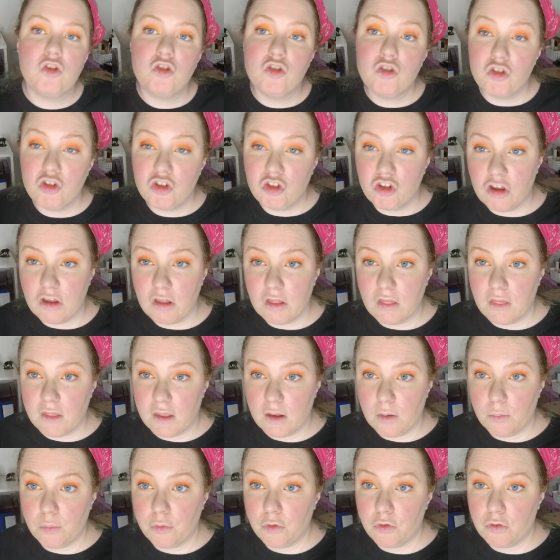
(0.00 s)
she
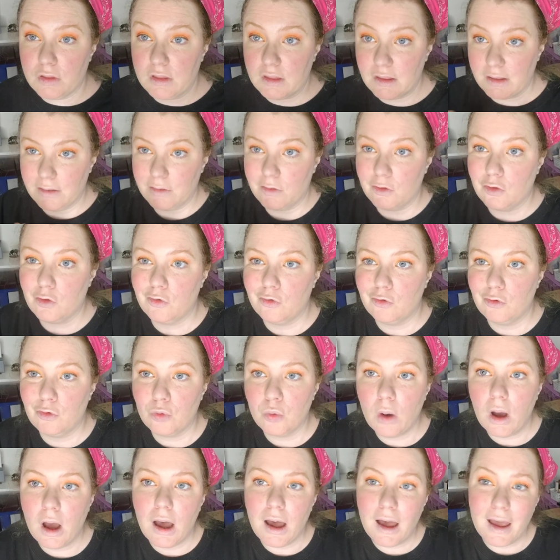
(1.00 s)
then proceeds
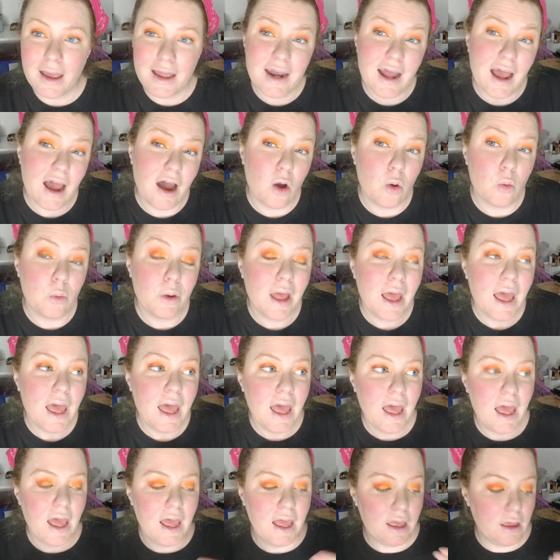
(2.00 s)
to hide out.
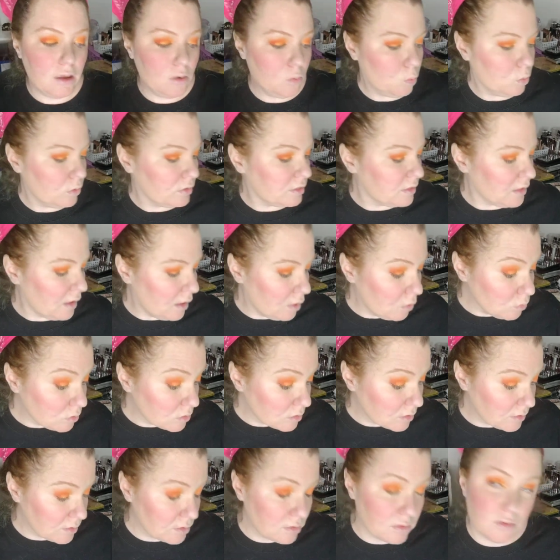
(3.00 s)
And what
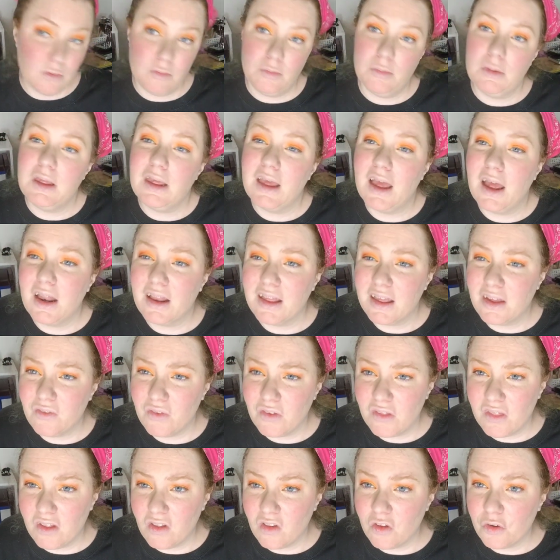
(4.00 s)
sounds like to me, and
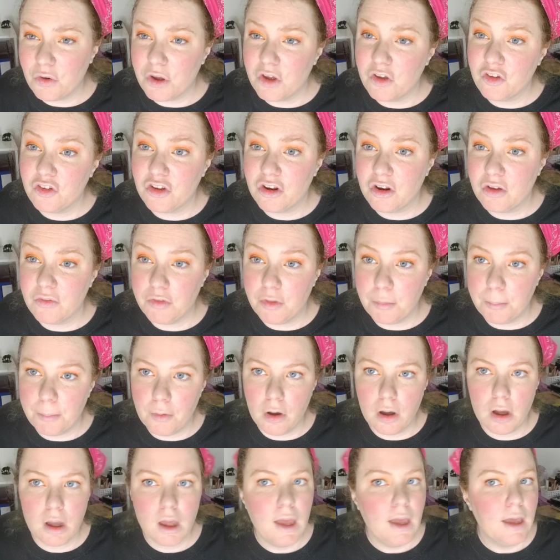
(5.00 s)
given the location of the
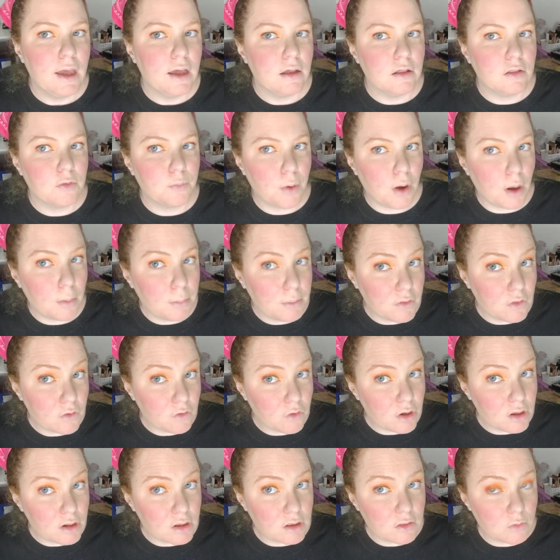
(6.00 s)
book, is probably the
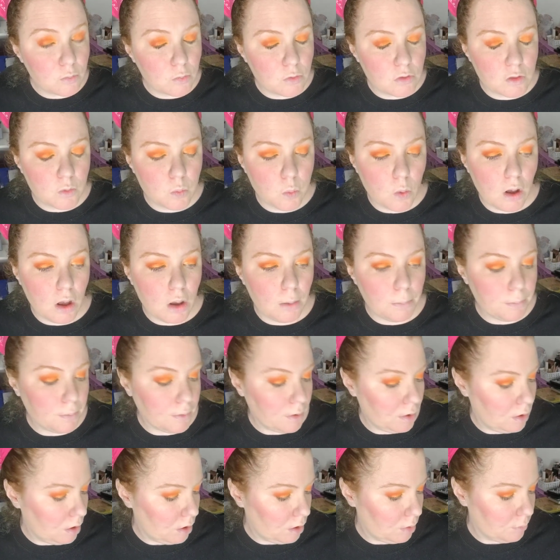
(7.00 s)
Great Dismal Swamp.
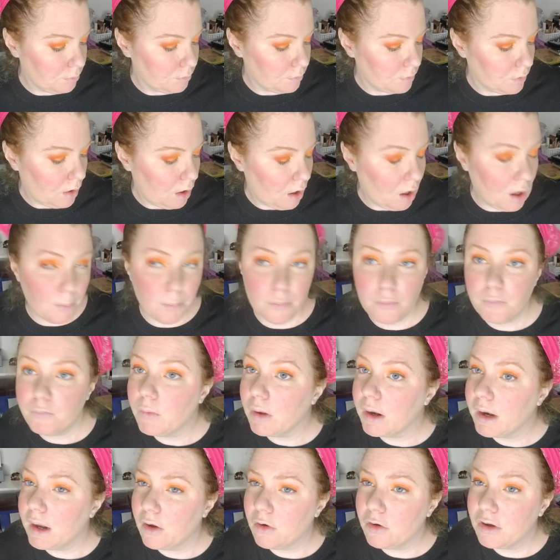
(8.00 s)
I'm
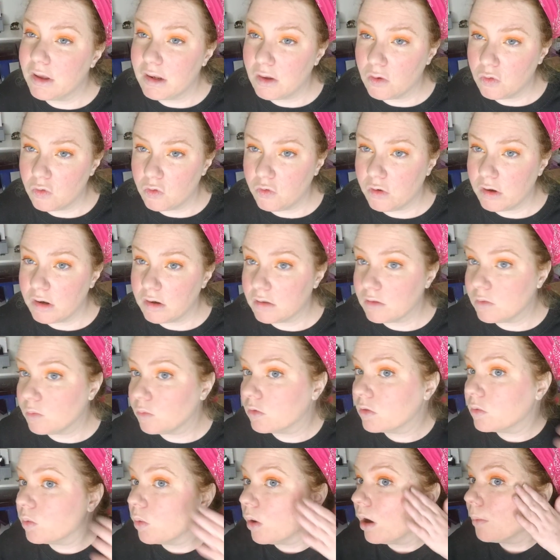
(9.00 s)
an area near the Great Dismal
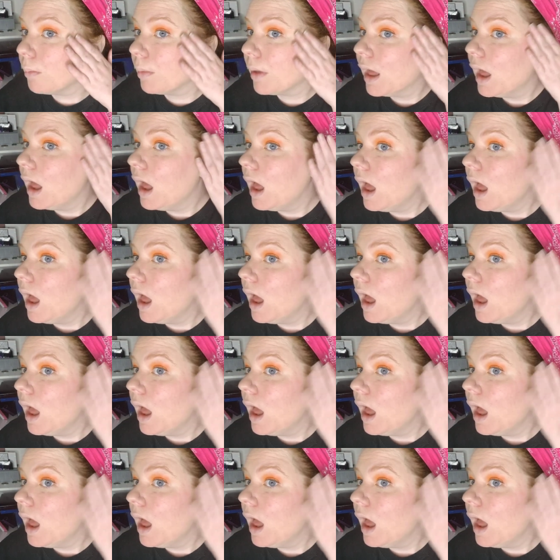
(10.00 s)
Swamp,